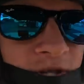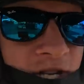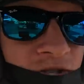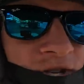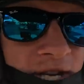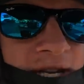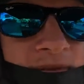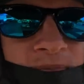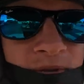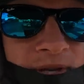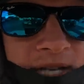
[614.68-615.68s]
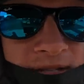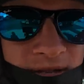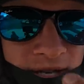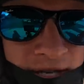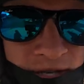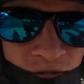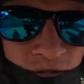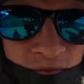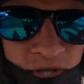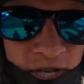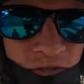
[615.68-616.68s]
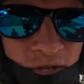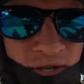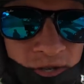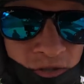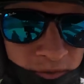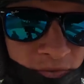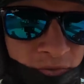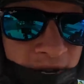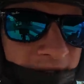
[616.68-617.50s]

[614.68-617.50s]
protection here, but we got the sun shades on. Should be